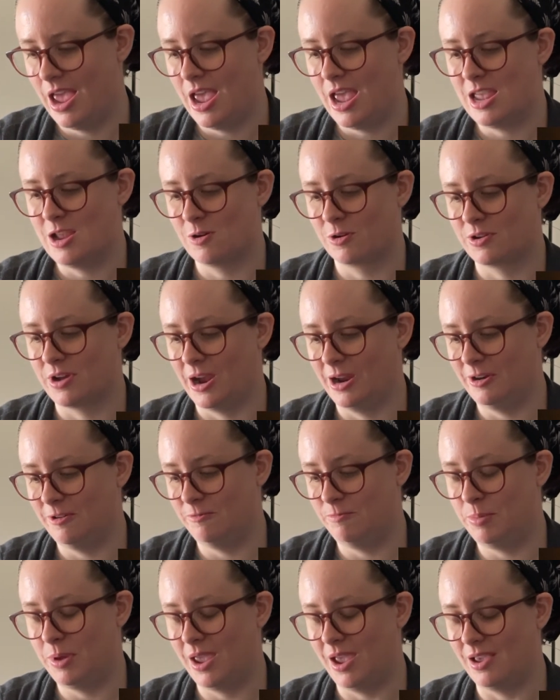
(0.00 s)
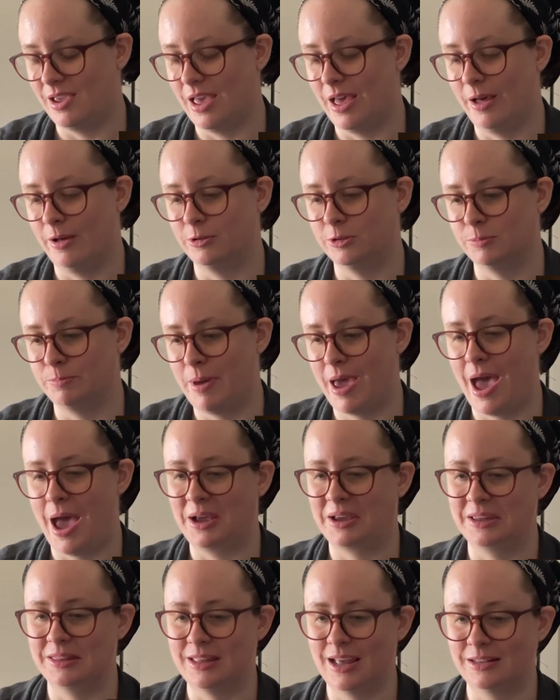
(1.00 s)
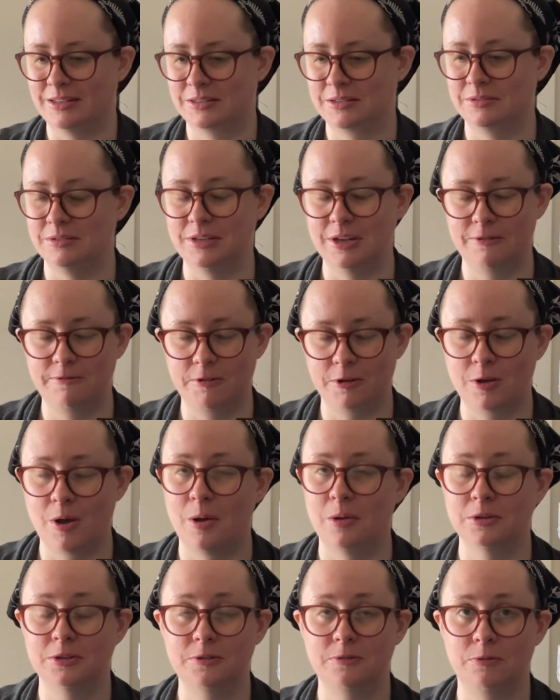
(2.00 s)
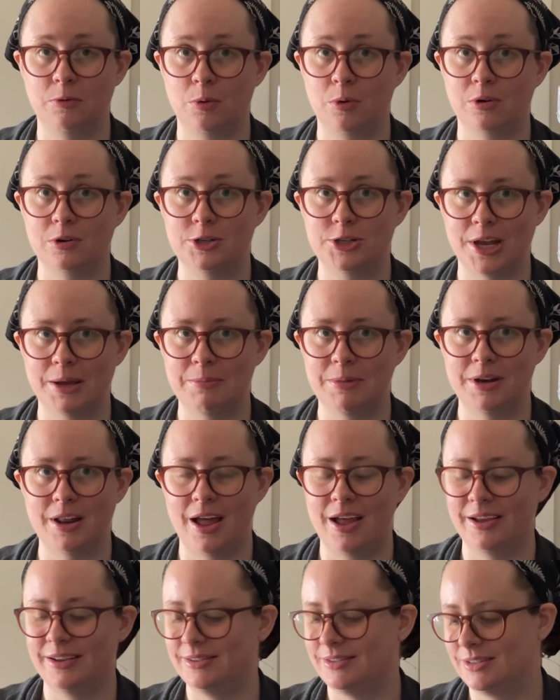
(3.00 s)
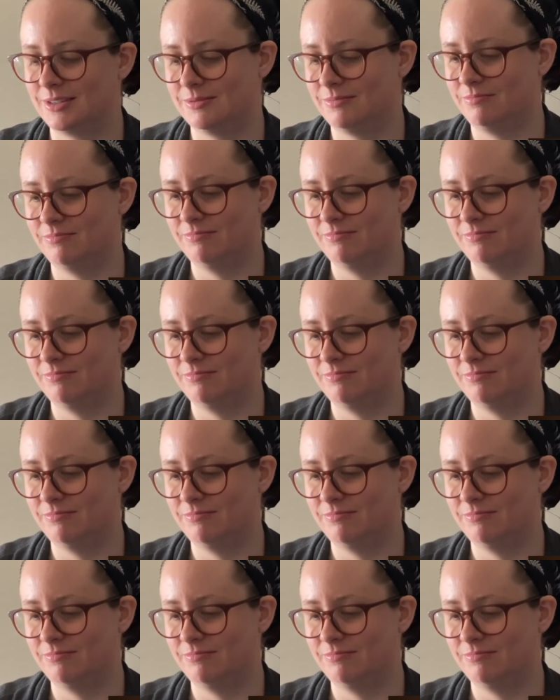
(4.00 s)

You're kind of being held back, and that's difficult for Geminis.